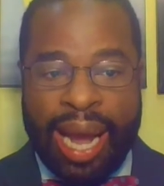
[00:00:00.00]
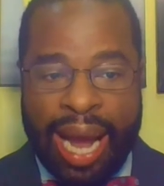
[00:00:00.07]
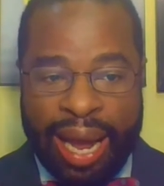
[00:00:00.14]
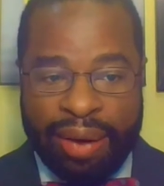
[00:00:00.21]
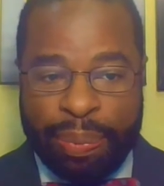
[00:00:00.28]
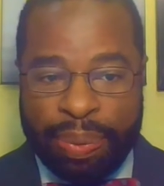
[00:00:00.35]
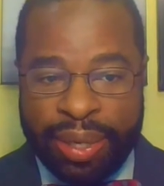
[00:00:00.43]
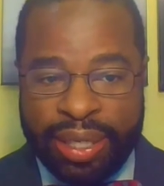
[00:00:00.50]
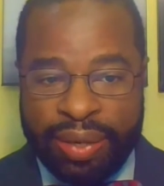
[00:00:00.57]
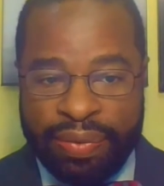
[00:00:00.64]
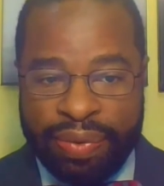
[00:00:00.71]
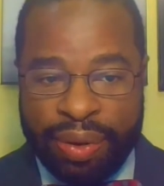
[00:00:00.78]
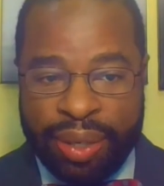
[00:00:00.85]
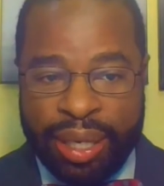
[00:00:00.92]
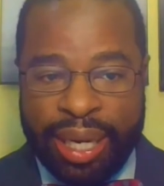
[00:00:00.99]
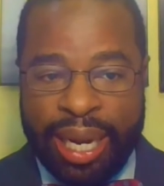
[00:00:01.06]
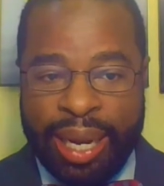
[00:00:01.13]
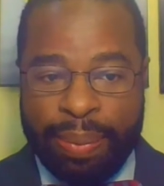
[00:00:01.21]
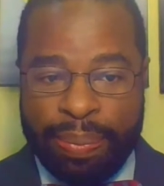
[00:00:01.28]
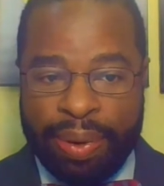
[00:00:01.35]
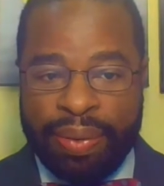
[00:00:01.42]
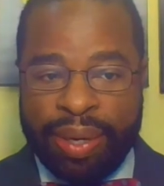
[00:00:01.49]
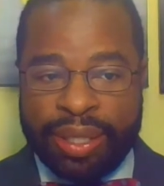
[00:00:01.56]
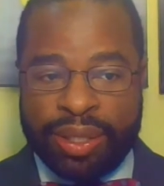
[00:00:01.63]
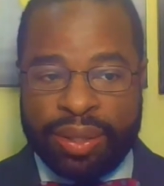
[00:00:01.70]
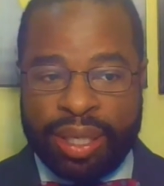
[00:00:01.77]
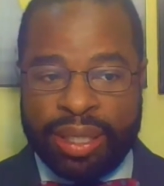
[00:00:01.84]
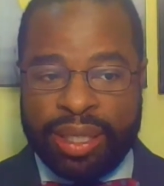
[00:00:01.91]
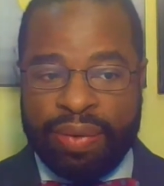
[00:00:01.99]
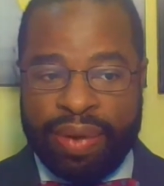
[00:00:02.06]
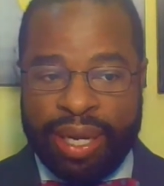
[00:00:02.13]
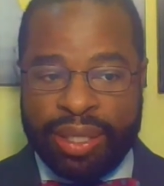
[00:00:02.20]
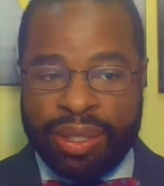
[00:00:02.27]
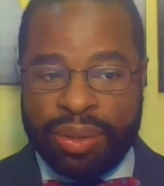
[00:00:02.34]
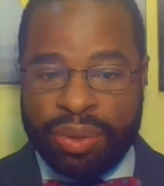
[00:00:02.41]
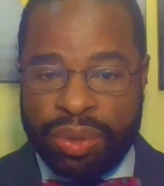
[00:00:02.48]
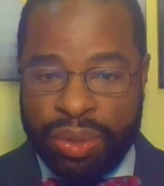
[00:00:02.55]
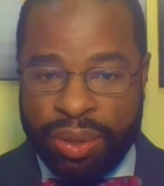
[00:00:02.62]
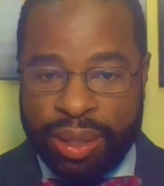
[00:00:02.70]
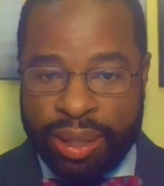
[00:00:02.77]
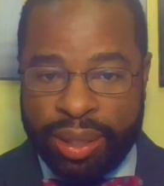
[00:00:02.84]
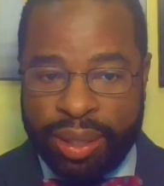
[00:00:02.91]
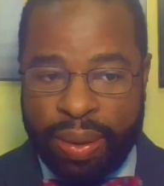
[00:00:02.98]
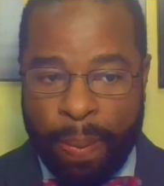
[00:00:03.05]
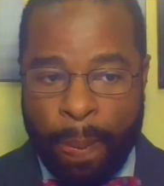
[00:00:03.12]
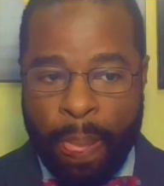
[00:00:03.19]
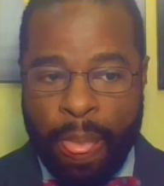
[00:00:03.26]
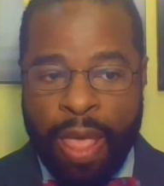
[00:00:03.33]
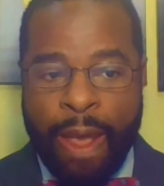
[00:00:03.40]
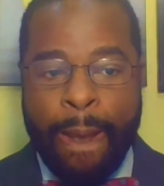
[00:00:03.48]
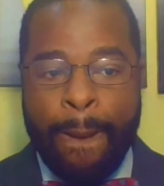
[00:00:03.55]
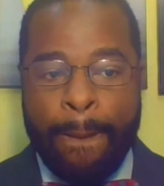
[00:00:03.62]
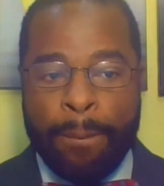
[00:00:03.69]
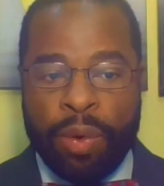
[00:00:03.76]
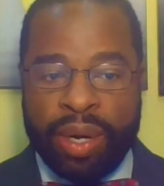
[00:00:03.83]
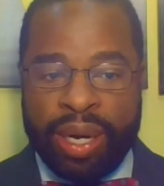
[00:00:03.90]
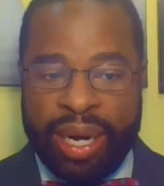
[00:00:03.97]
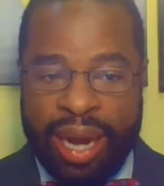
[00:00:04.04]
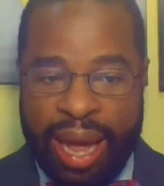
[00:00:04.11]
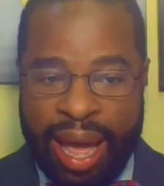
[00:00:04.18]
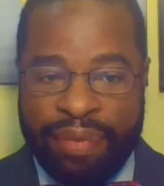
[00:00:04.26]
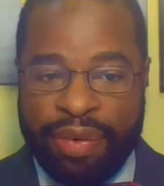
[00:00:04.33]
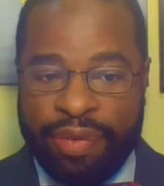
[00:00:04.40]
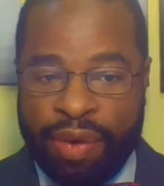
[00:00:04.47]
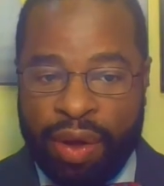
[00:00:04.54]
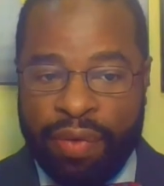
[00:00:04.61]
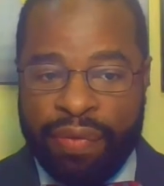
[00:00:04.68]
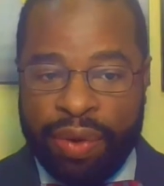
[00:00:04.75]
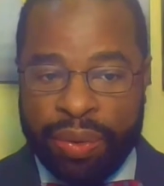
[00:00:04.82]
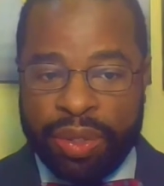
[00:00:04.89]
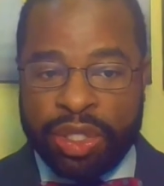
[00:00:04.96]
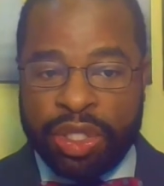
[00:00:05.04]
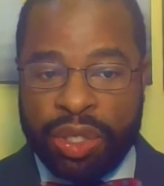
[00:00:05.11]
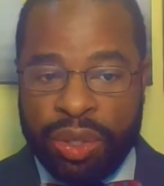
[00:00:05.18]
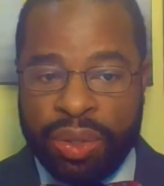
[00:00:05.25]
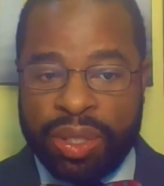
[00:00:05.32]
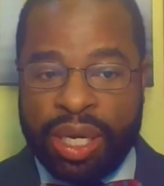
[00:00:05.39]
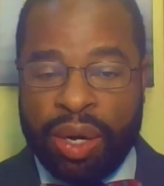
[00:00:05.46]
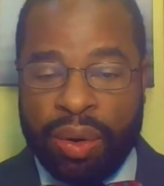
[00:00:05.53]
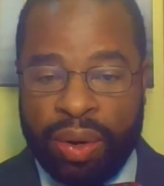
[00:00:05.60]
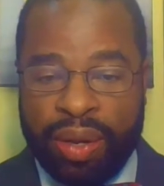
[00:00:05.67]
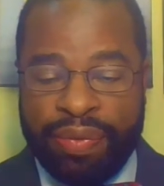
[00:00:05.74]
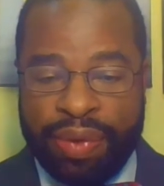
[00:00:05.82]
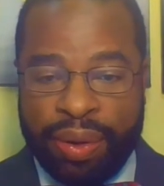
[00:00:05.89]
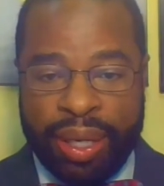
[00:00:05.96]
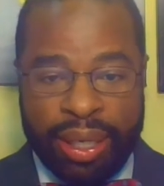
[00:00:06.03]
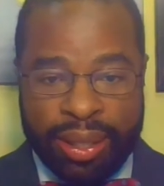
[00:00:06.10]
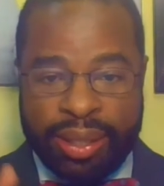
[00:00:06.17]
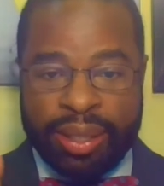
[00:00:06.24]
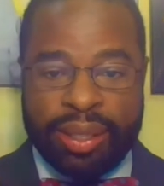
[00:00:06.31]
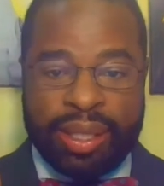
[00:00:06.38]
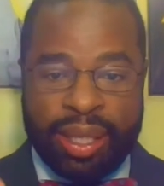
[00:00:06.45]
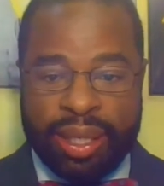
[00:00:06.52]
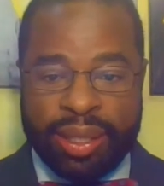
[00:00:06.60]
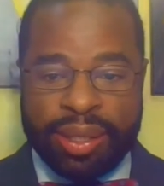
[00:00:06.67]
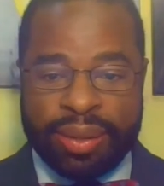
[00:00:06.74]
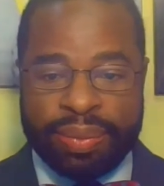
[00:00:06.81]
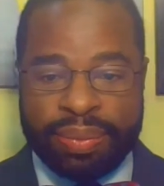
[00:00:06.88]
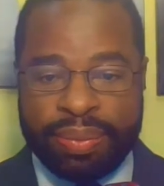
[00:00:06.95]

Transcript: out-of-precinct voting, and pre-registration of high school students. More than half of all voters using early voting. Listen to this.